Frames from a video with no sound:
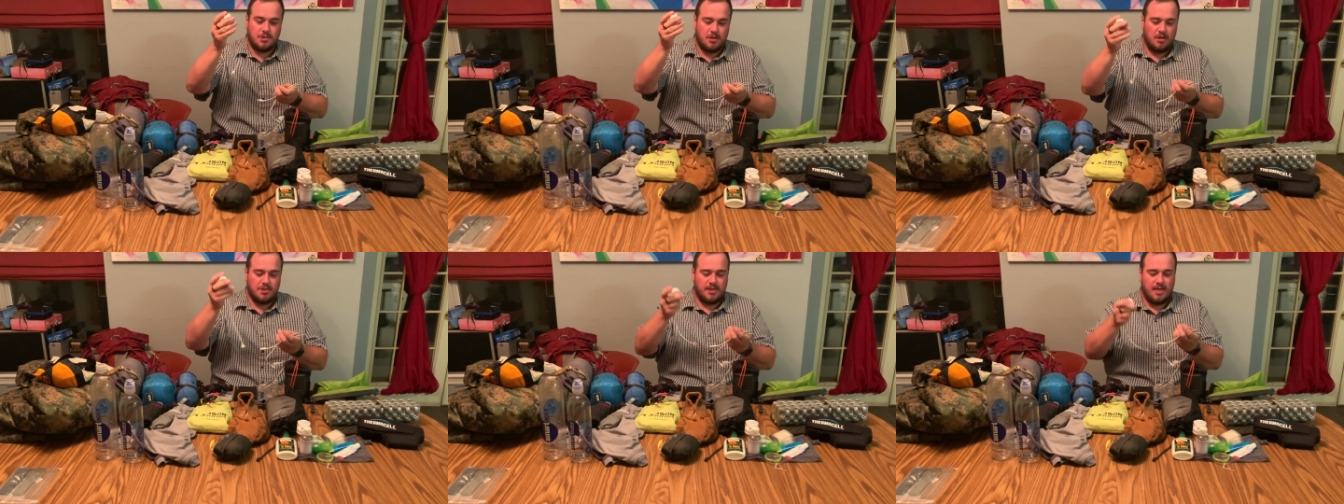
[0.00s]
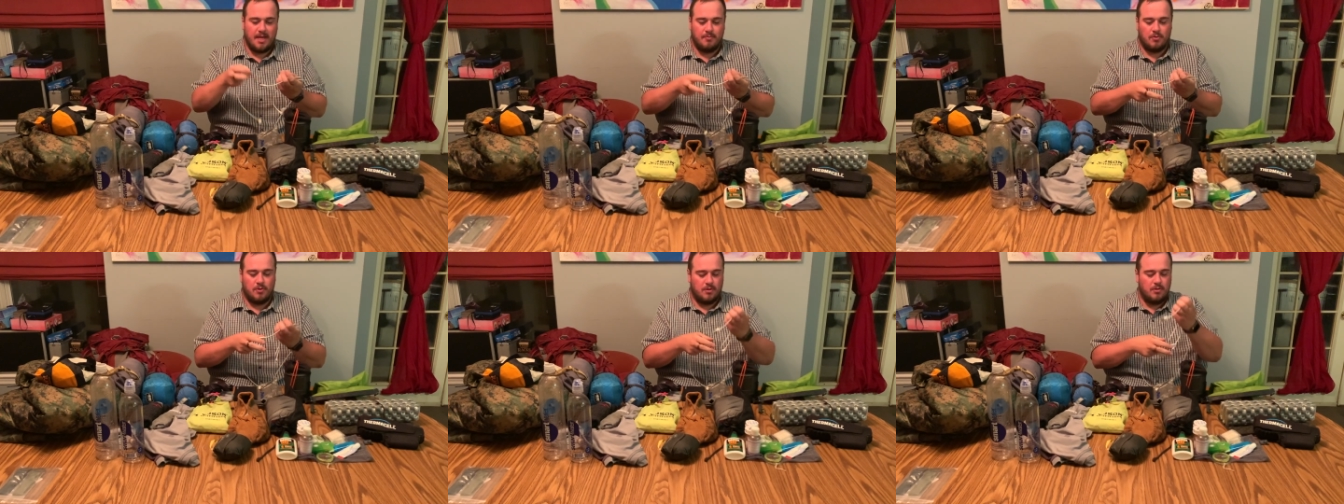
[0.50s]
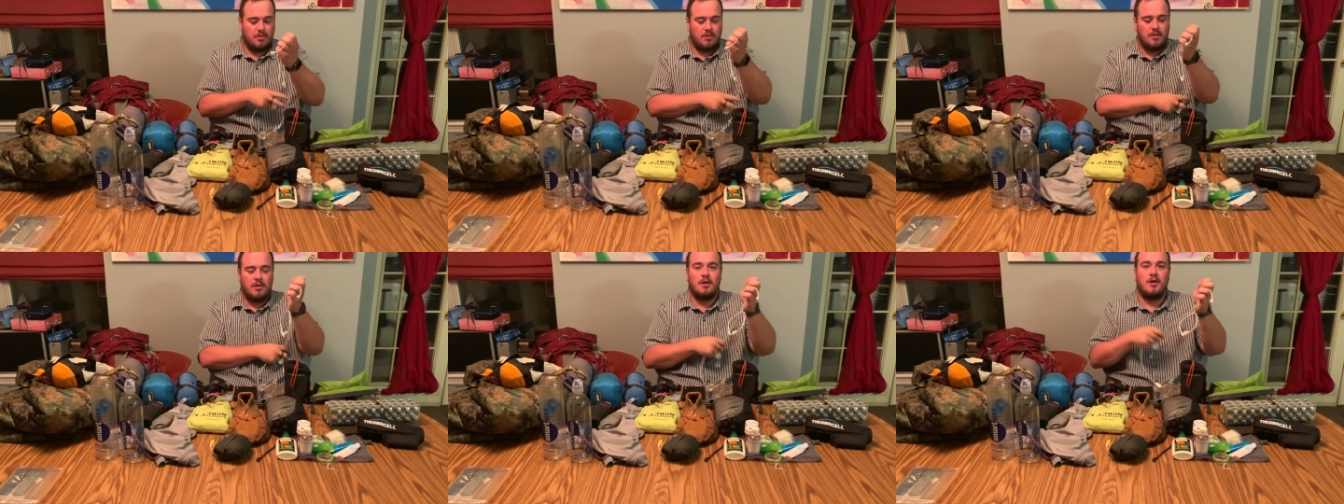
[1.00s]
charging cable,
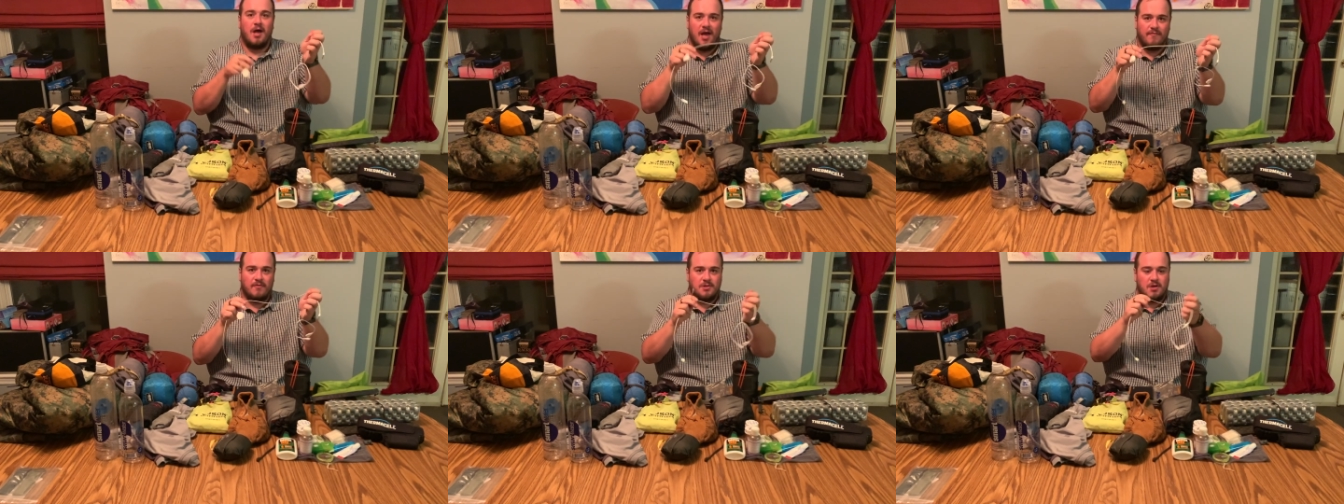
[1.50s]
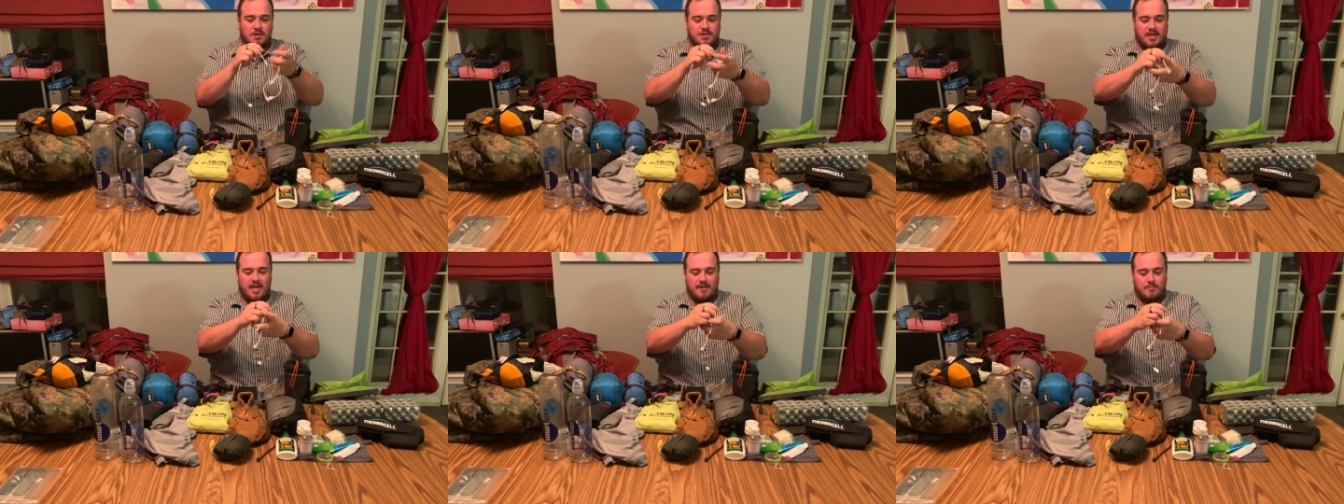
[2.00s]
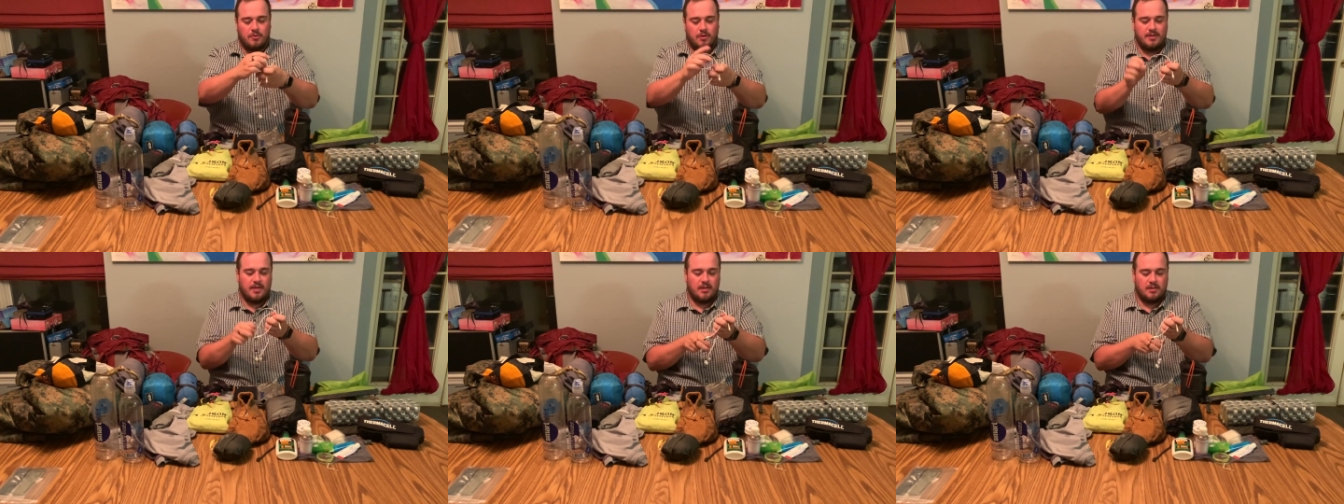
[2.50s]
iPhone charging cable, and
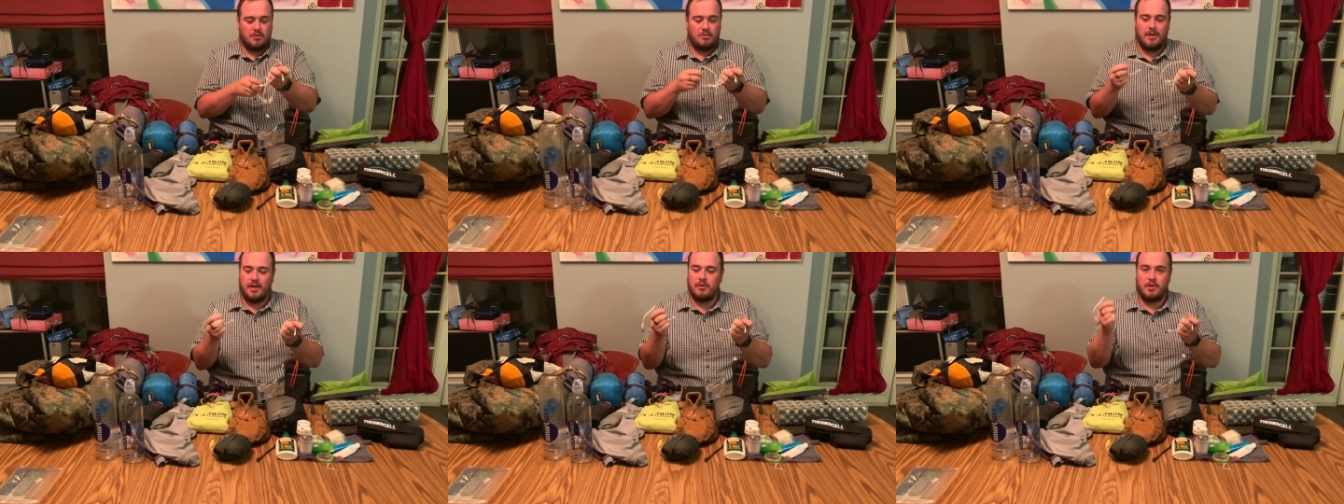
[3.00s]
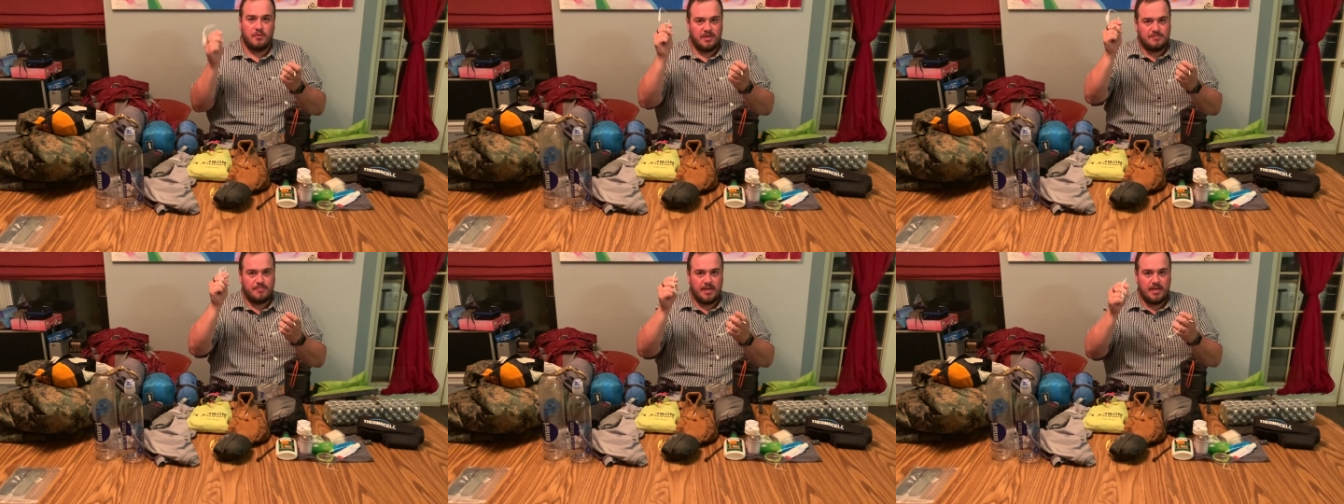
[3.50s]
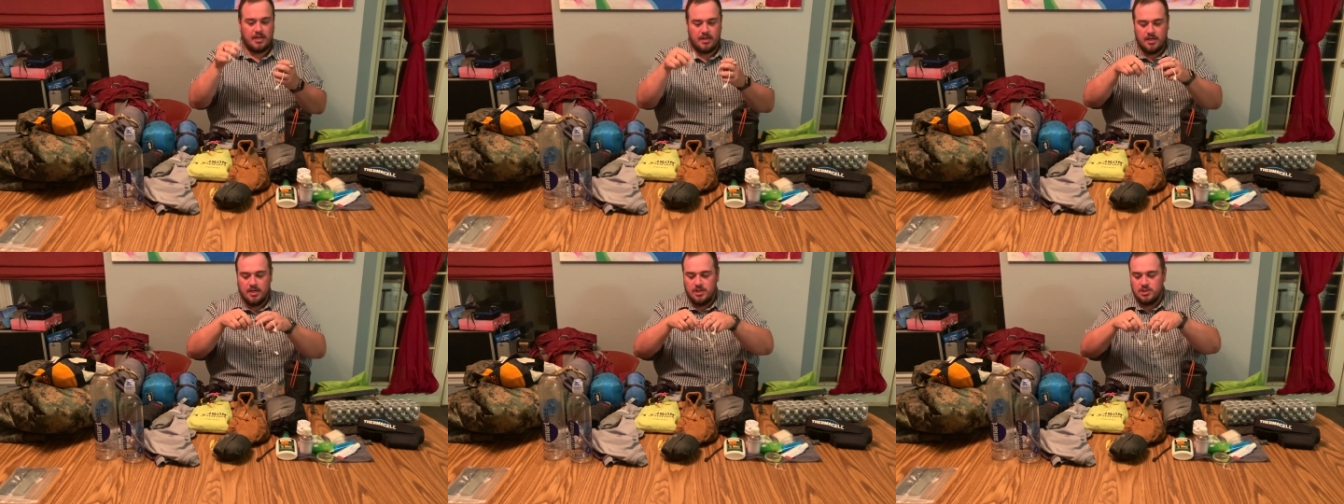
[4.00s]
then a little micro USB
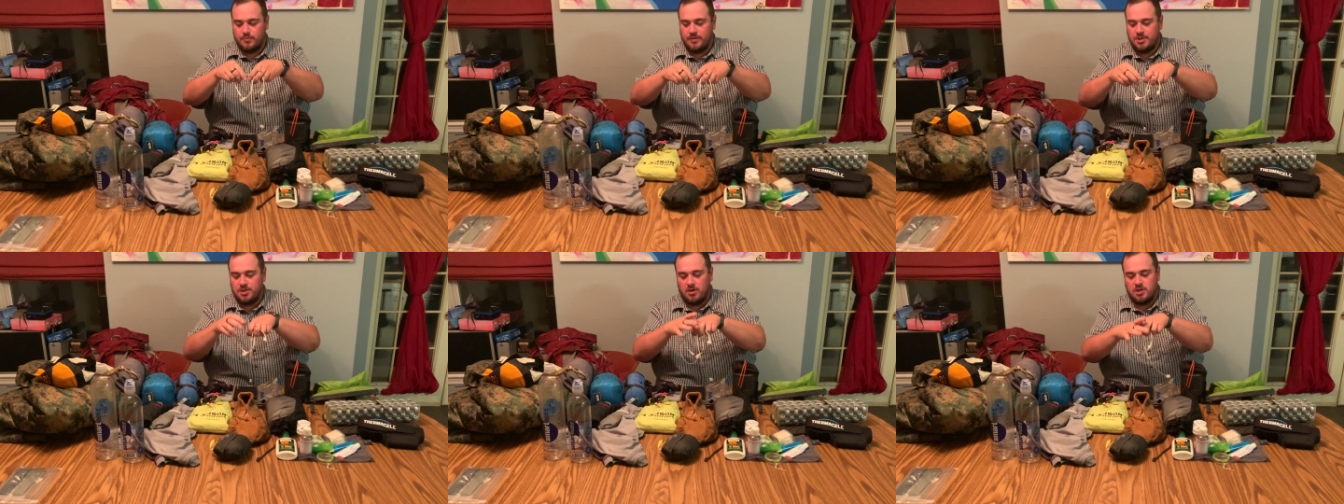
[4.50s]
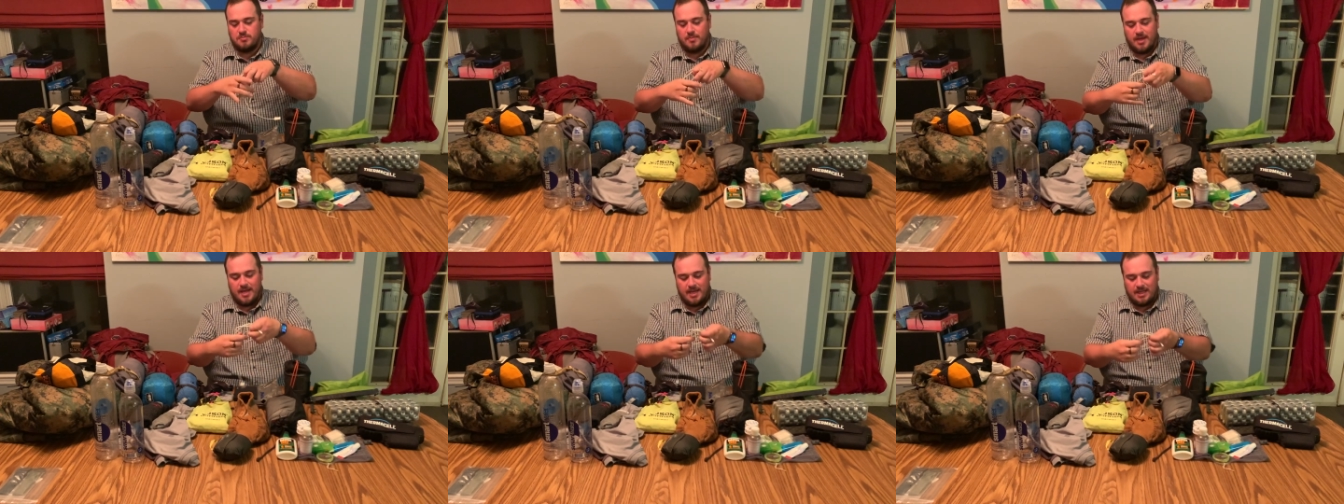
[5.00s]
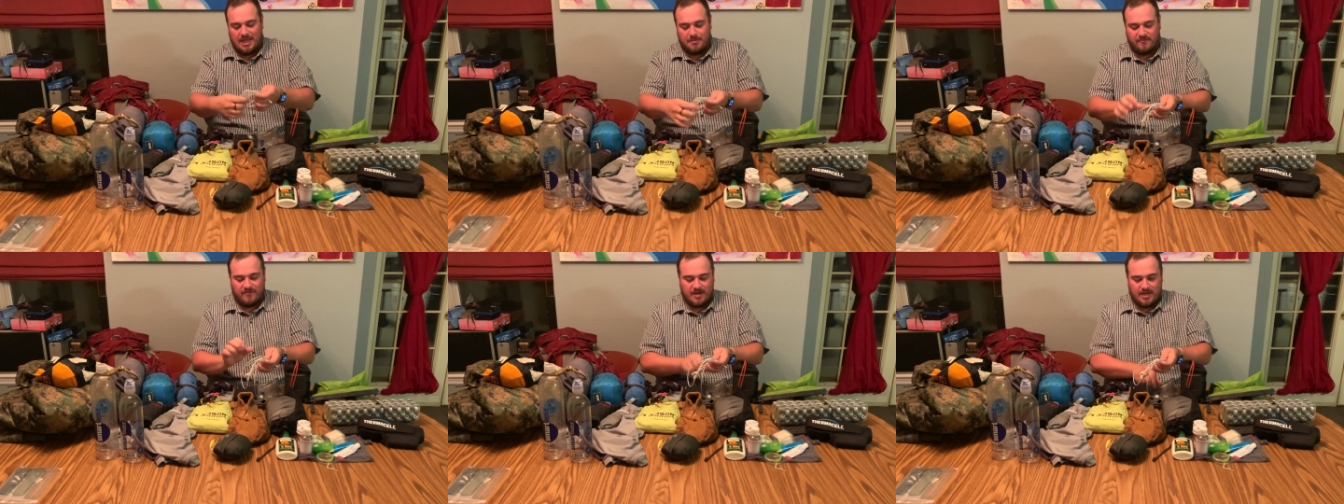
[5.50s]
to recharge my headlamp
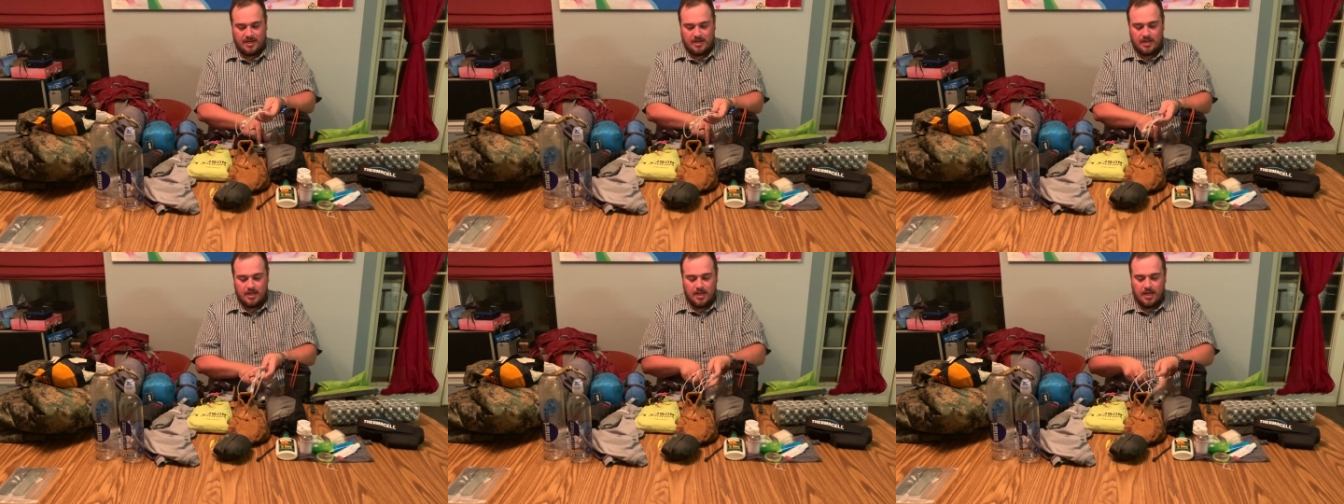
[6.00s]
if I need.